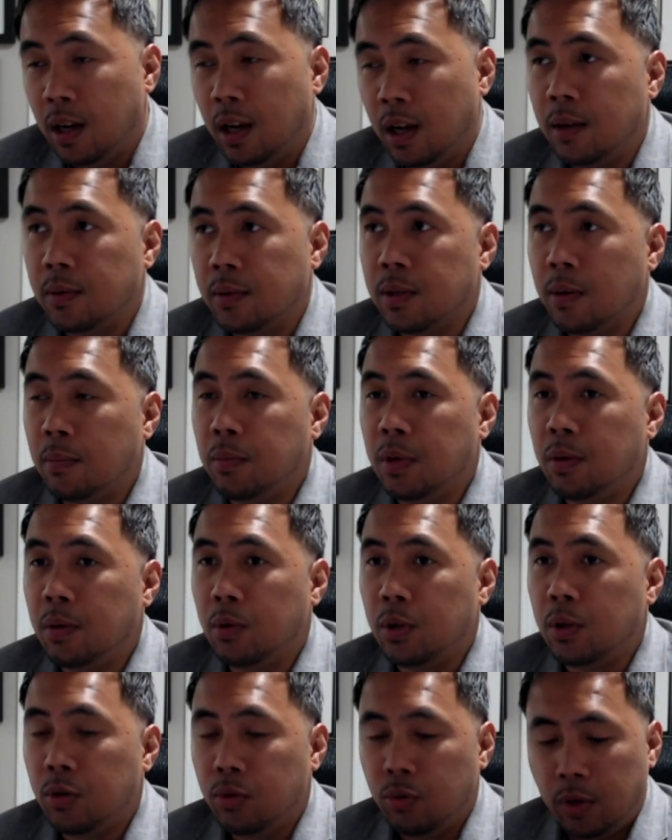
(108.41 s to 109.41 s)
Some people
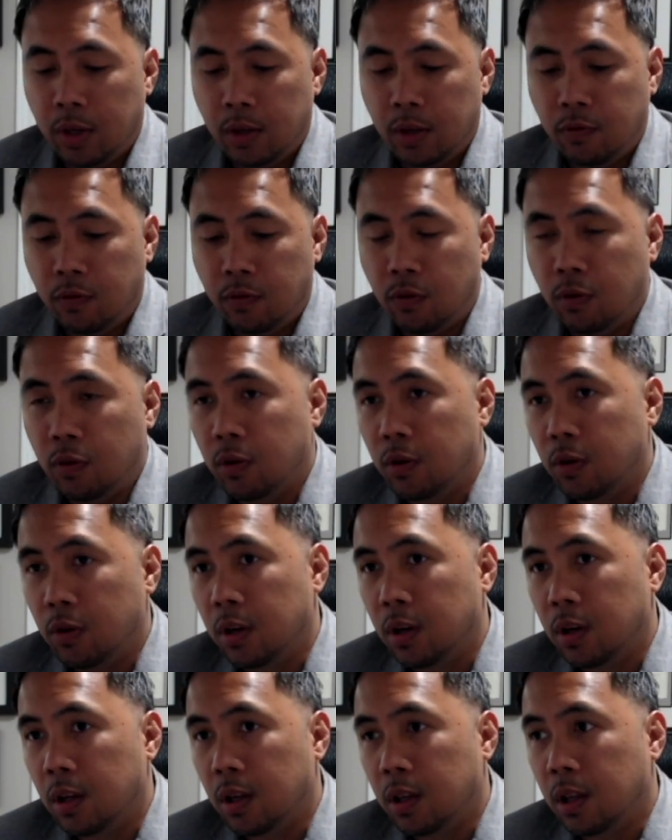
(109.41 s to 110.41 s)
do it for
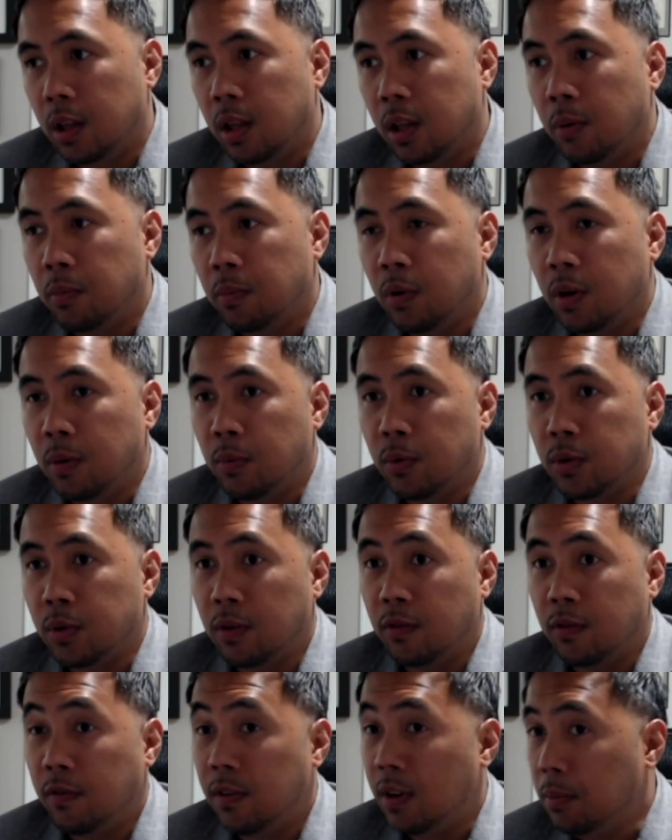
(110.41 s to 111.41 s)
the purpose of
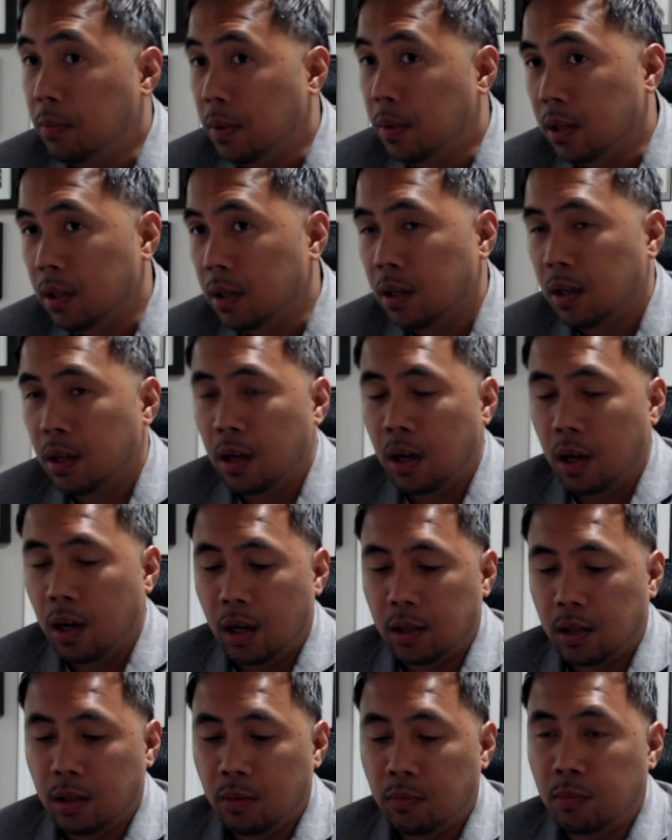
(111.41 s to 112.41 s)
flipping.
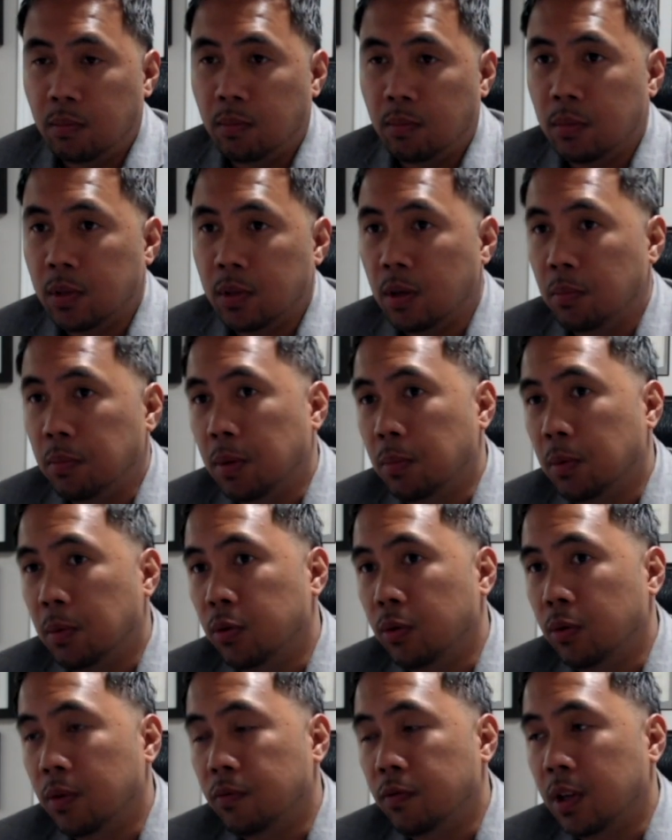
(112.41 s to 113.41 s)
Some people do
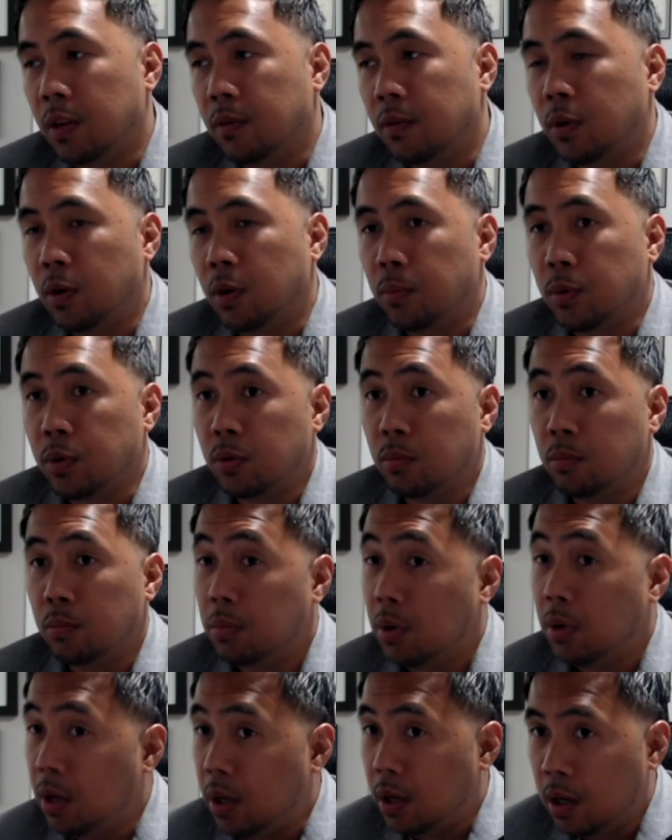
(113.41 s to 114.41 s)
it for the purpose of
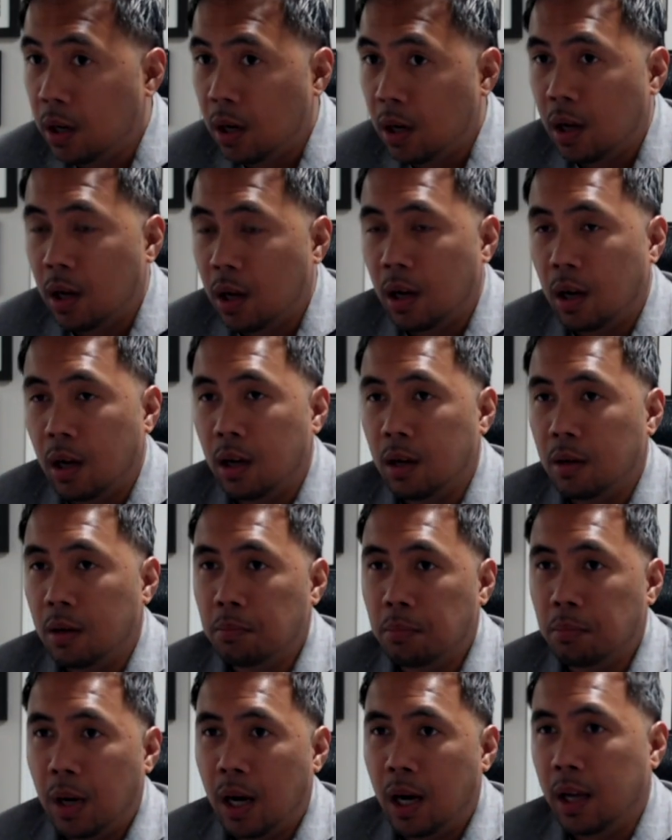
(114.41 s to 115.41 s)
BRRR,
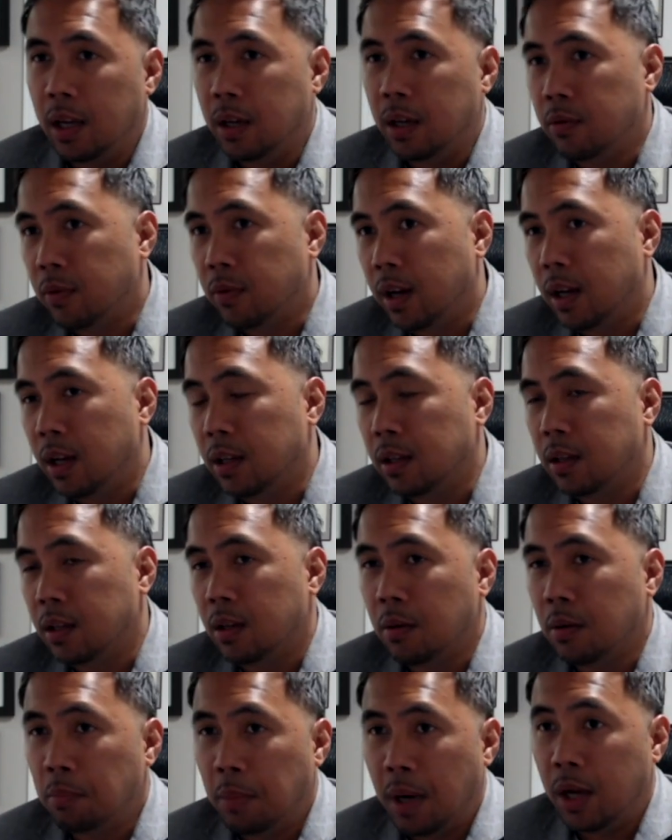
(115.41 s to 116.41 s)
buy, rent,
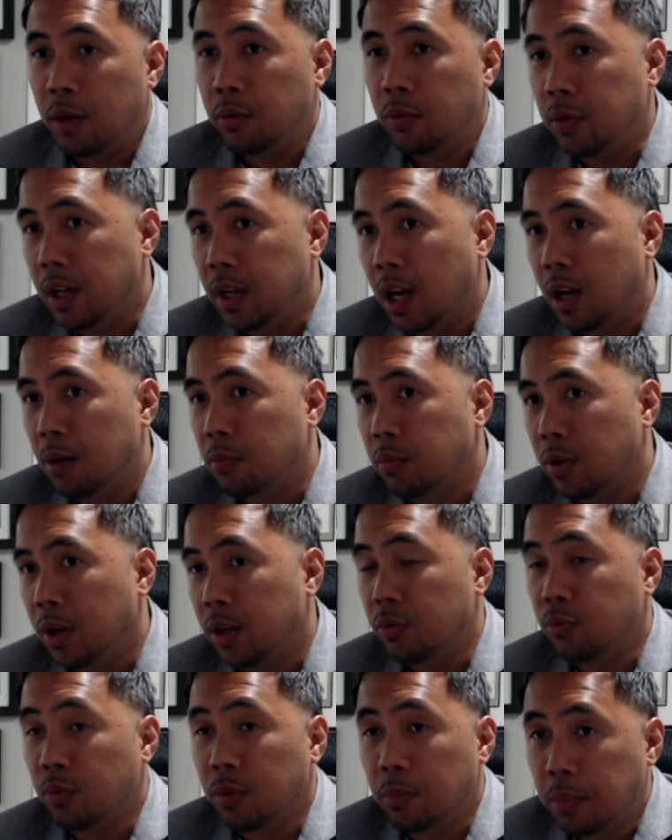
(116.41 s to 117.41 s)
buy, rehab, rent,
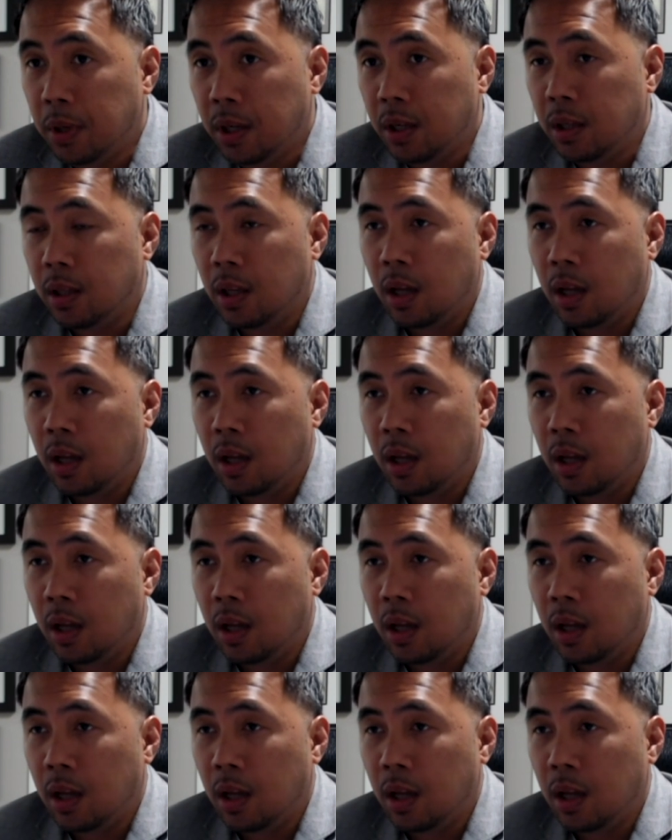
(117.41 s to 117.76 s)
repeat.